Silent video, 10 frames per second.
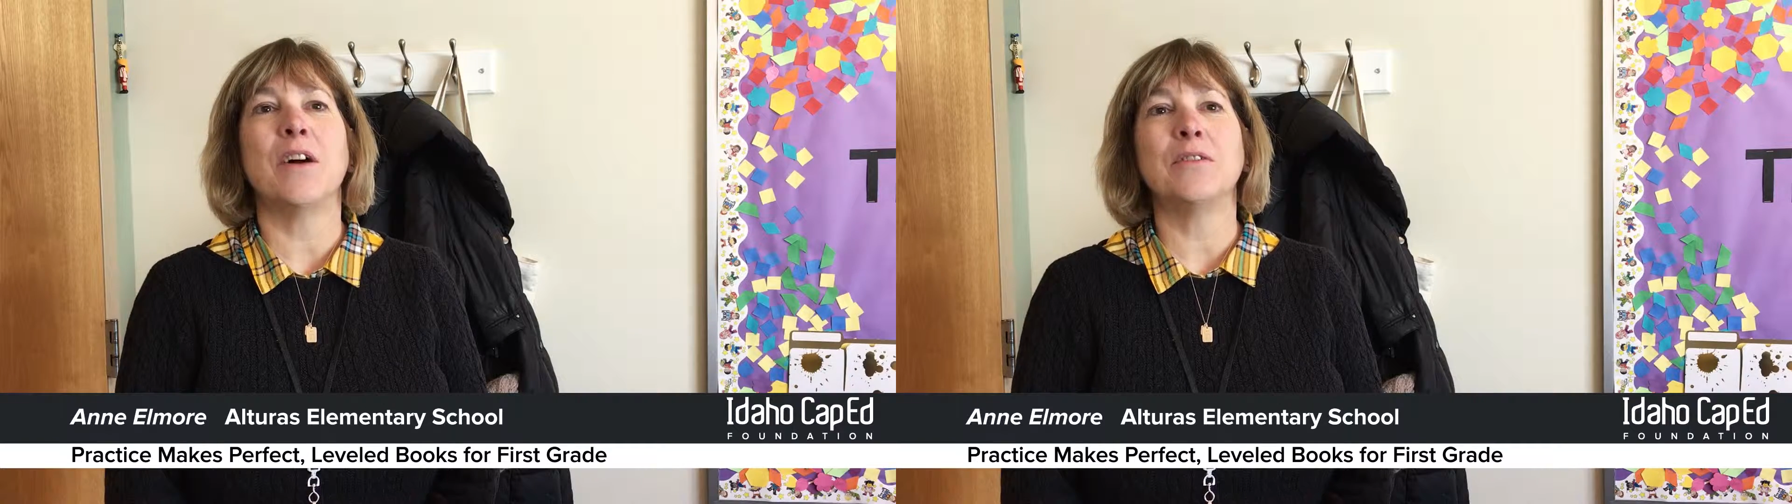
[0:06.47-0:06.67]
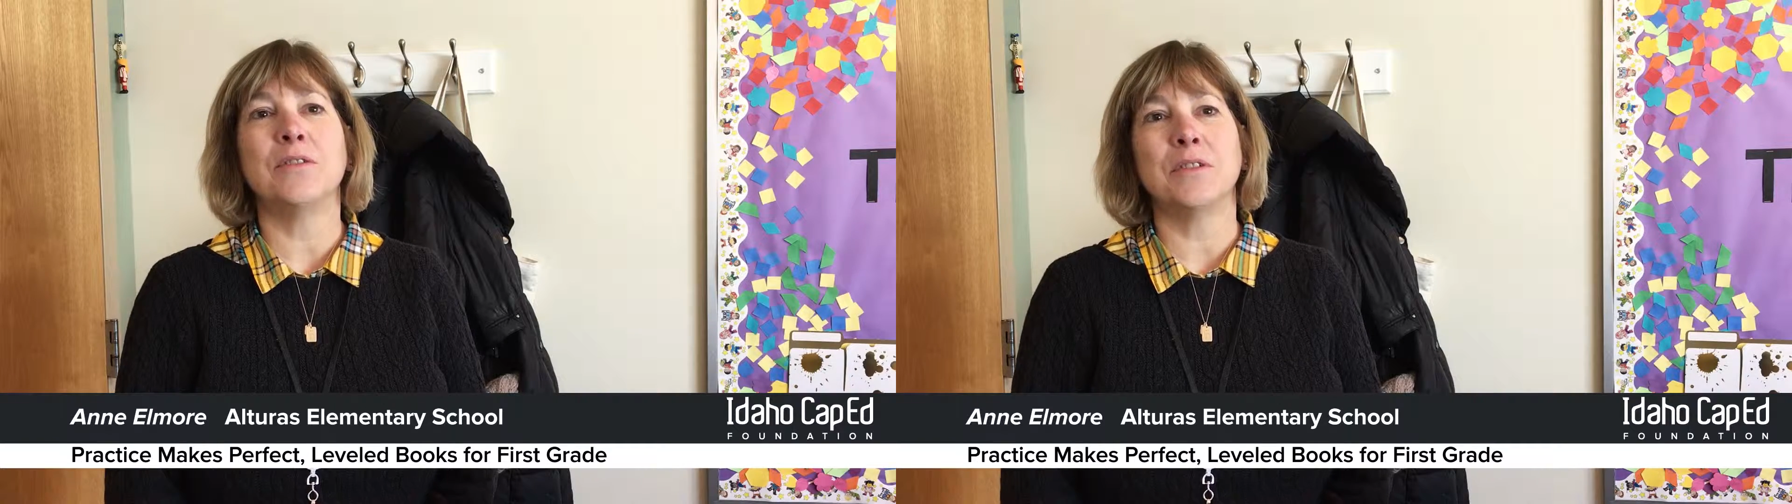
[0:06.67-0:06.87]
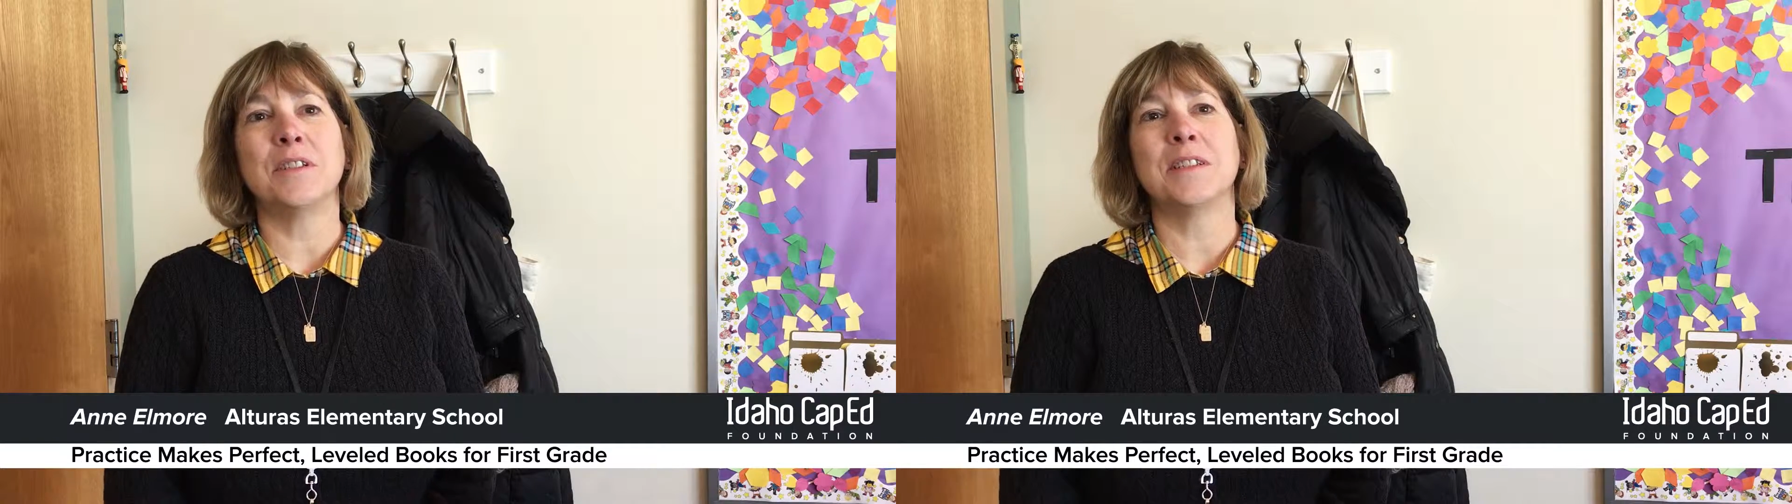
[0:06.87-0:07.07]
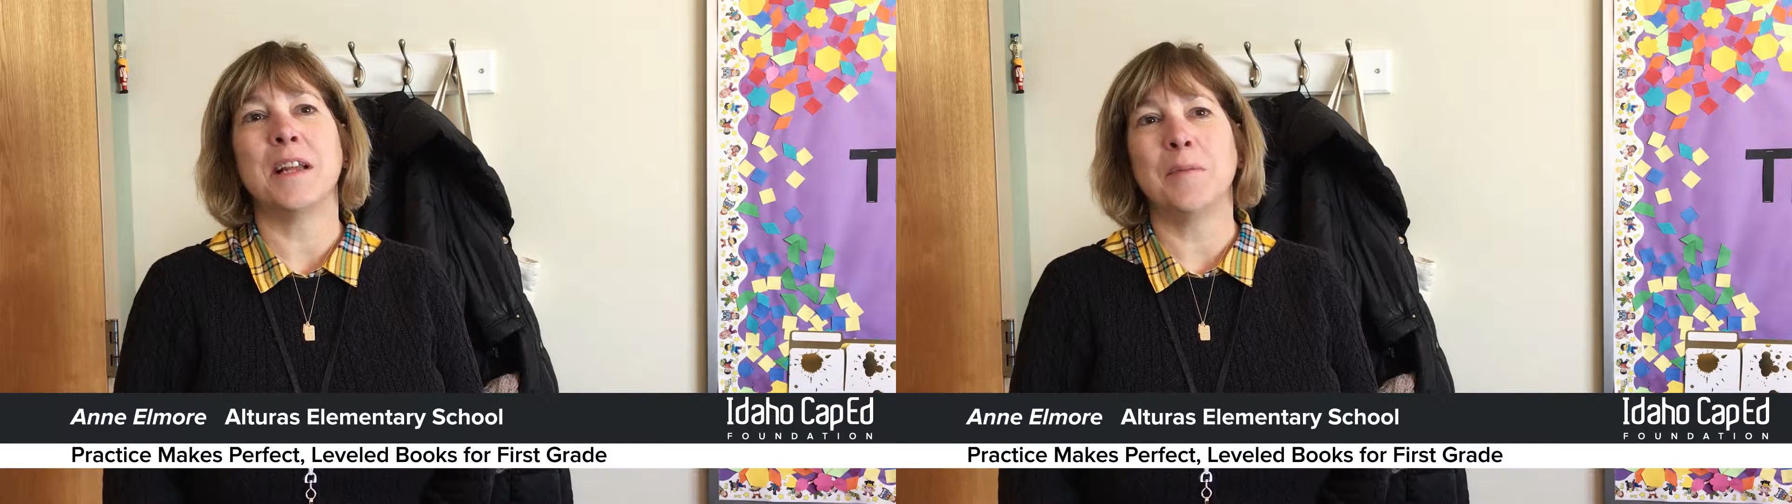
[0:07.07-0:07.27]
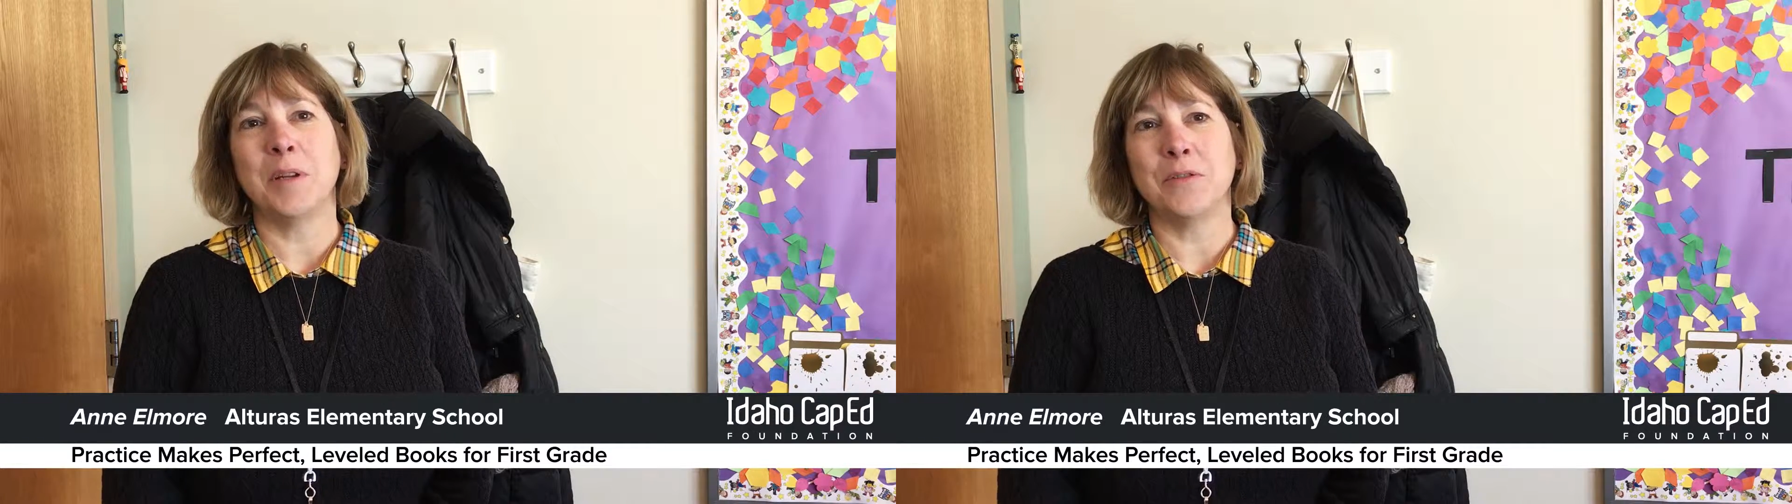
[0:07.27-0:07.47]
Alturas
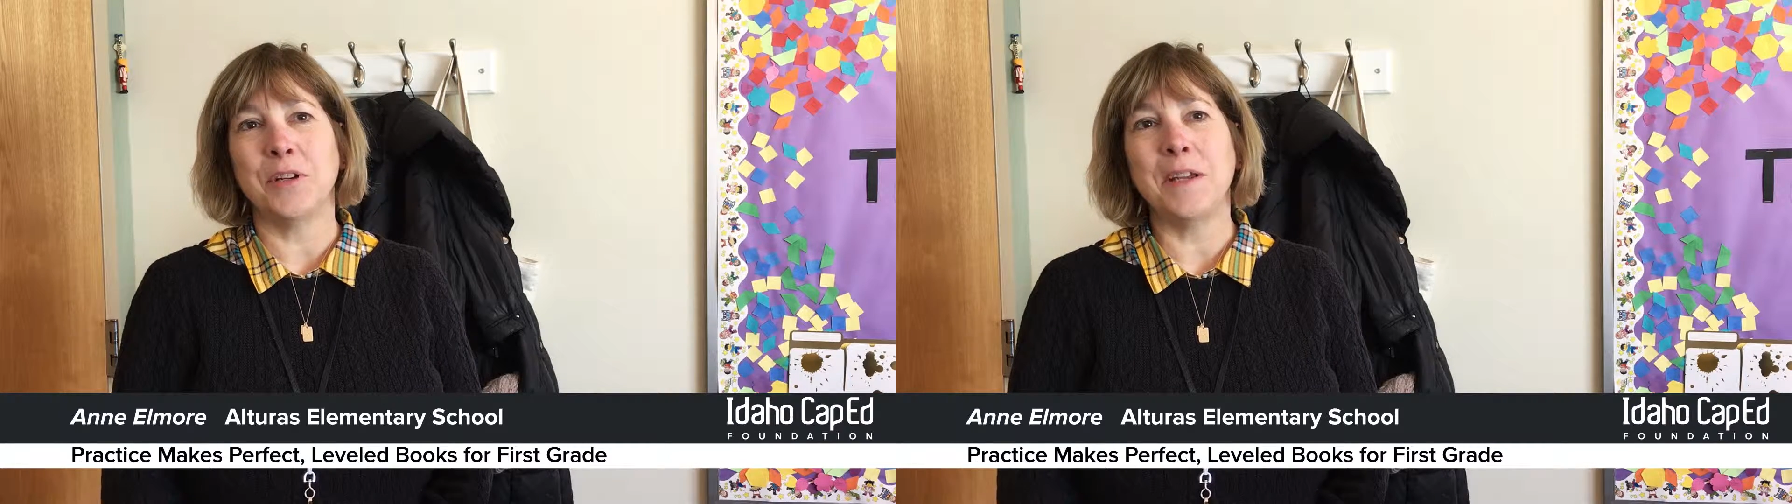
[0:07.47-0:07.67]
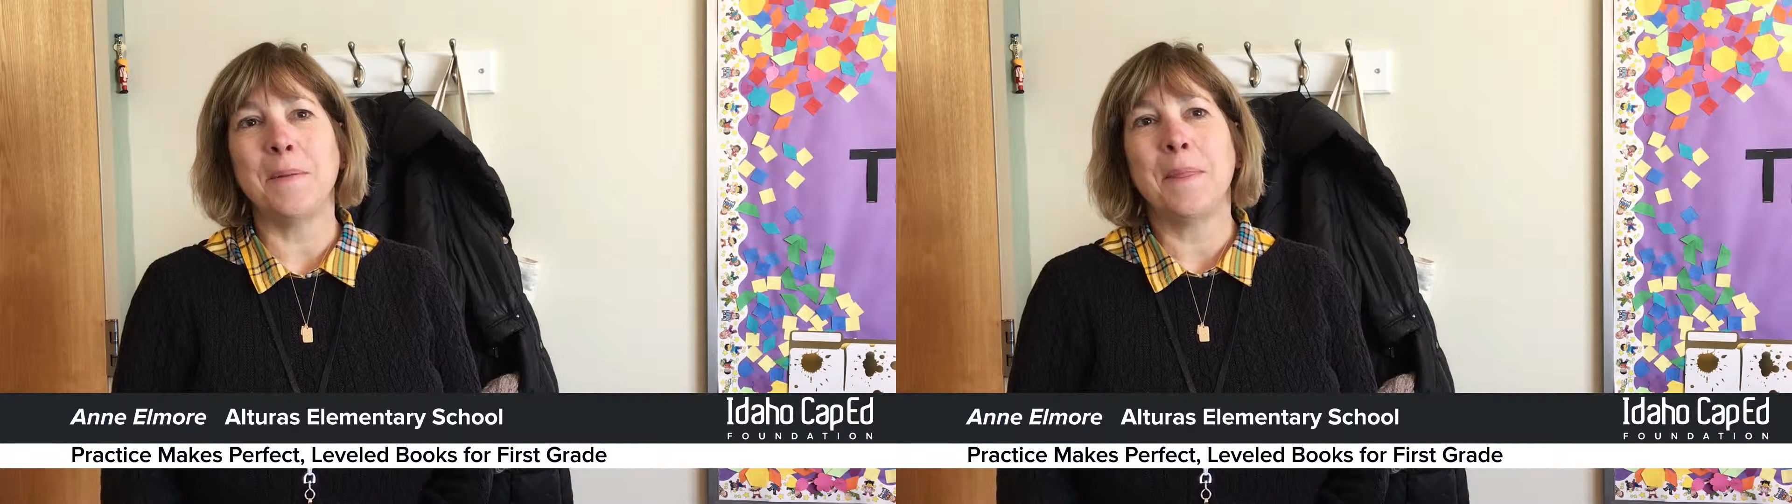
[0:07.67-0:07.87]
Elementary,